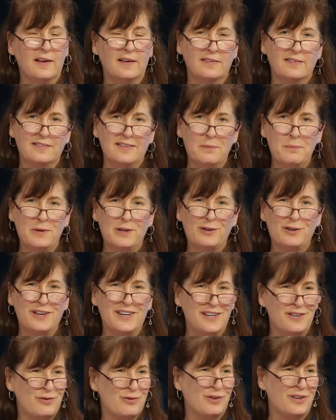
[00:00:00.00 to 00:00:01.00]
a similar
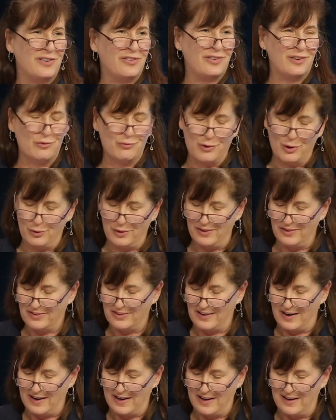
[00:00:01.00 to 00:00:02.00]
increase in rodent
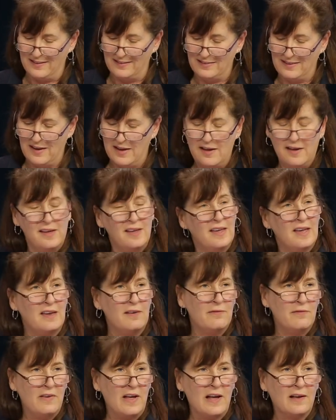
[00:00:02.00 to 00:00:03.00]
sightings.
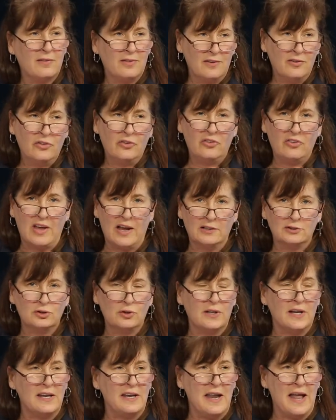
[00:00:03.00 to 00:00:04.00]
In fact, this is
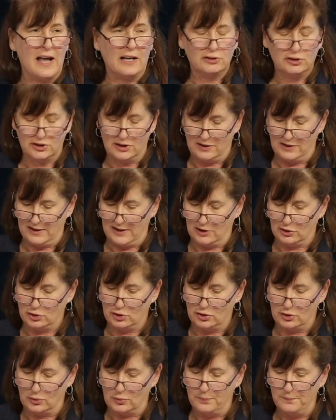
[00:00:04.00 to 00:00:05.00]
actually a national
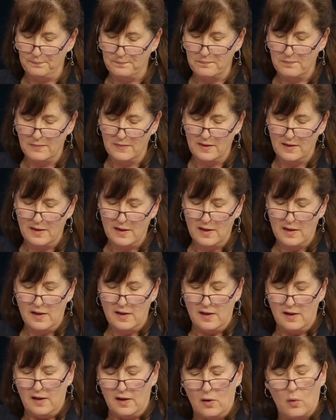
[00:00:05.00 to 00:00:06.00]
issue.
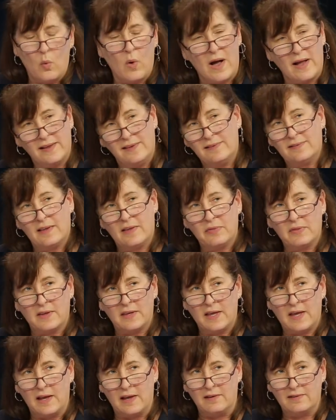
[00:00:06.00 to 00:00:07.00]
Why is that the
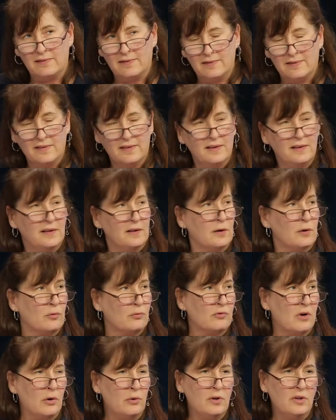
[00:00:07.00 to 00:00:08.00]
case?
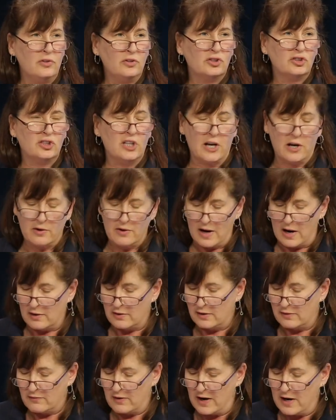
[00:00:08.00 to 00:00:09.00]
Rodents share
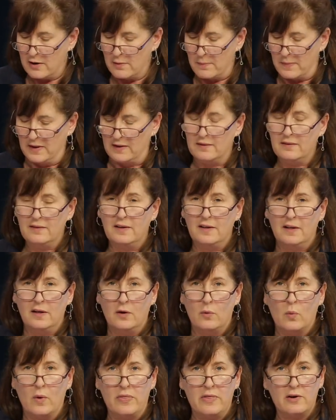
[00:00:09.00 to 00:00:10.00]
our environment.
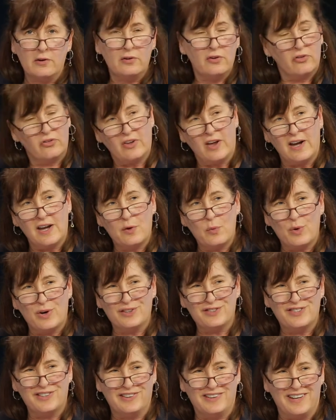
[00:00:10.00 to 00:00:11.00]
When they're deciding
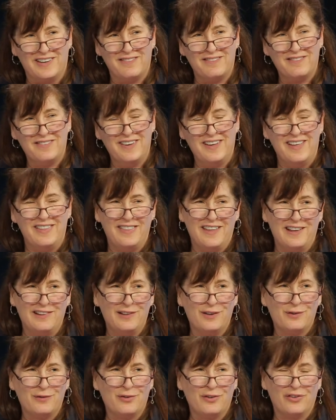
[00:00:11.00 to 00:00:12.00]
where to live, they
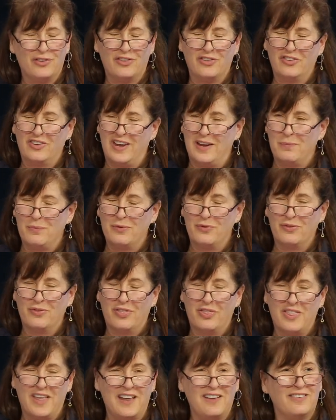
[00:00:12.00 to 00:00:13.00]
look for the same
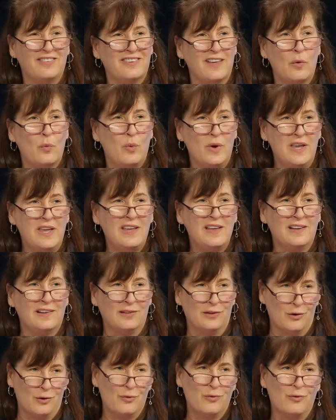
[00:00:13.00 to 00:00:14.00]
things that we
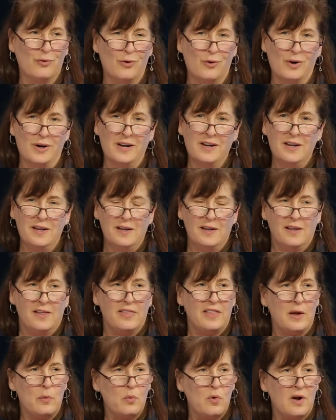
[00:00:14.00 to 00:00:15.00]
look for.
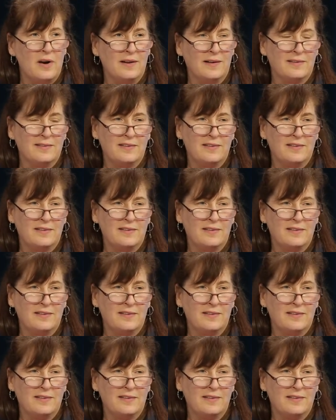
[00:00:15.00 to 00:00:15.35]
They want a